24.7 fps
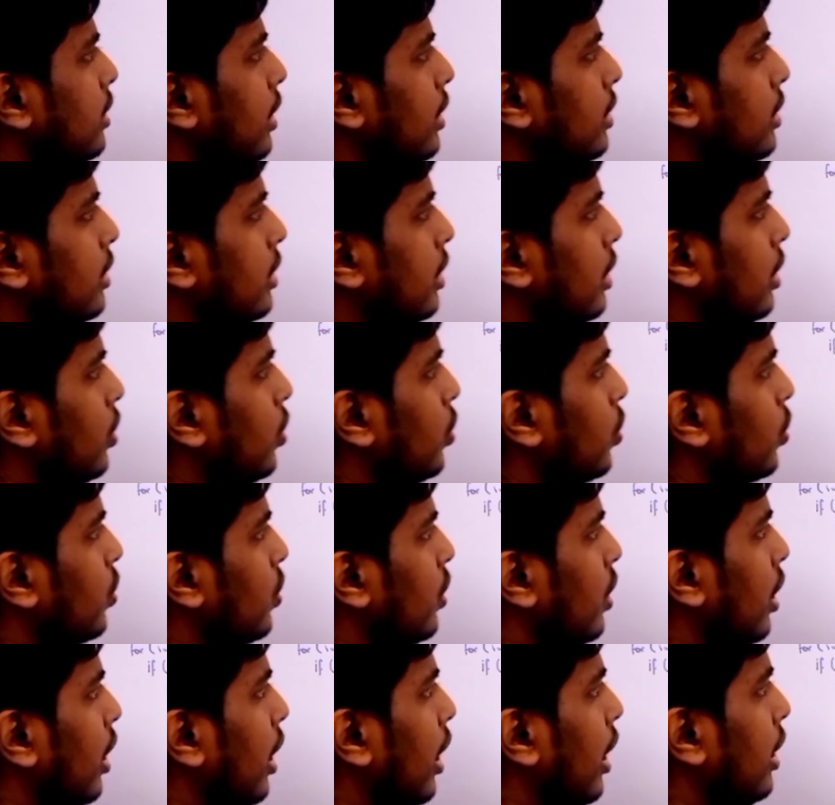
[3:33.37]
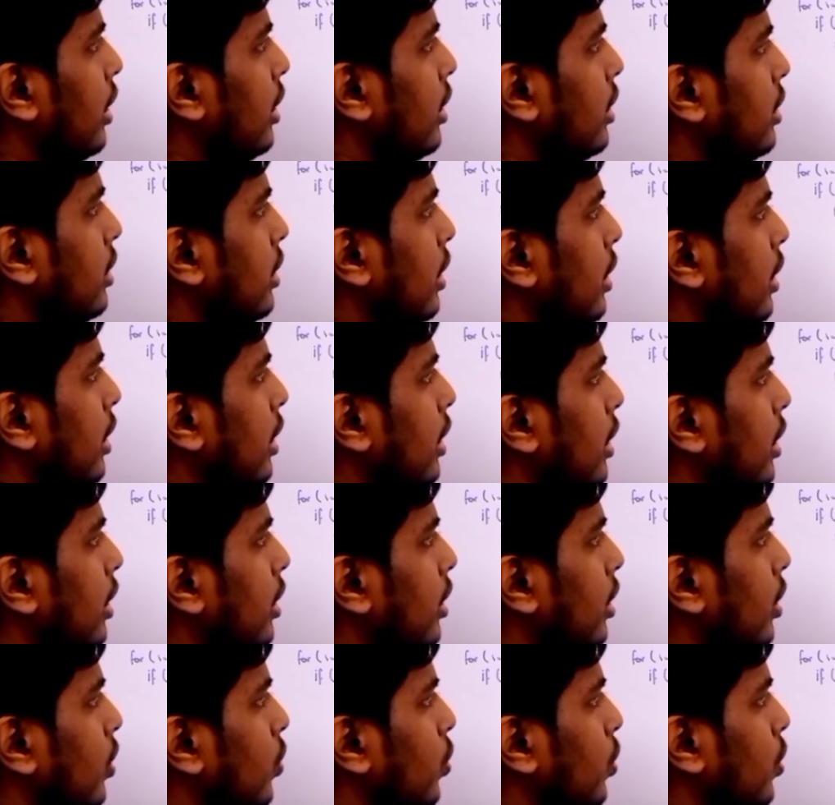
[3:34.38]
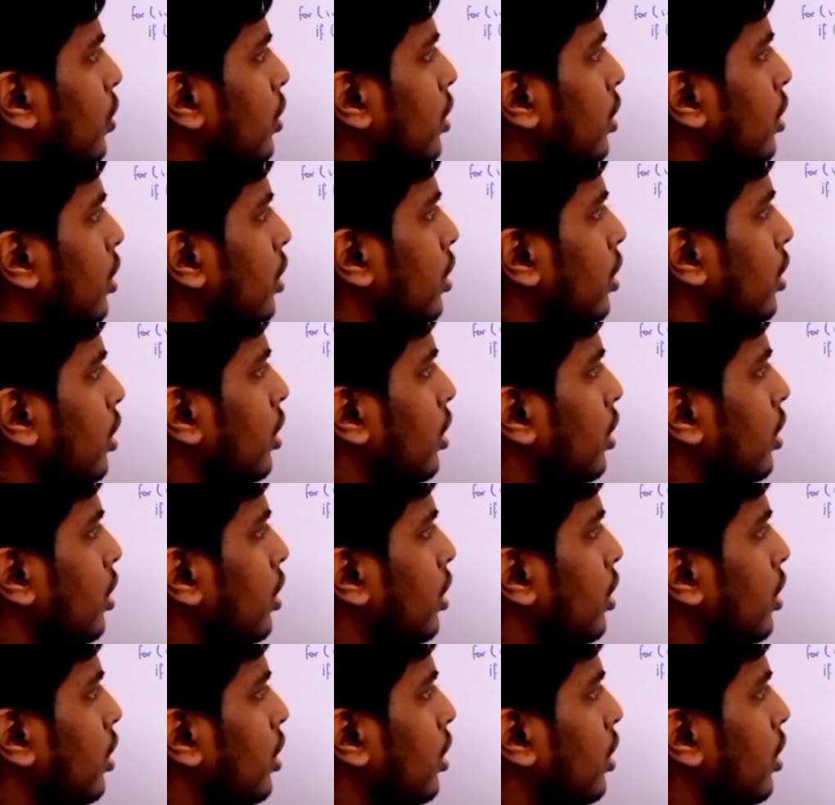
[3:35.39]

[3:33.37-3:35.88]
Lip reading: is at 0, I is at here now.